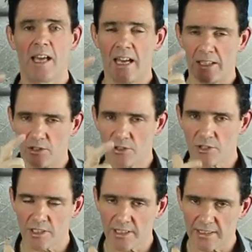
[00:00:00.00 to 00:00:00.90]
And
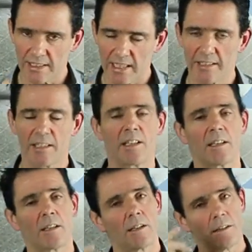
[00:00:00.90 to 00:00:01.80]
just like that,
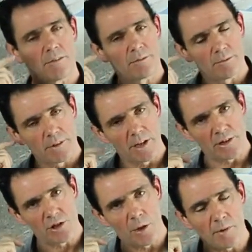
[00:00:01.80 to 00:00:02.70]

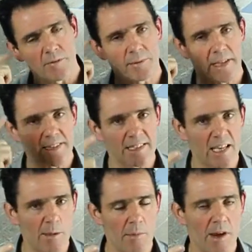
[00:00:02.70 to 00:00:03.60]
it's coming from that
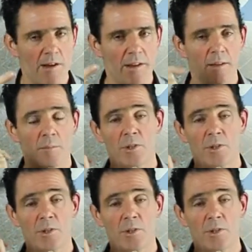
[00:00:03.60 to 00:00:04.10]
same area.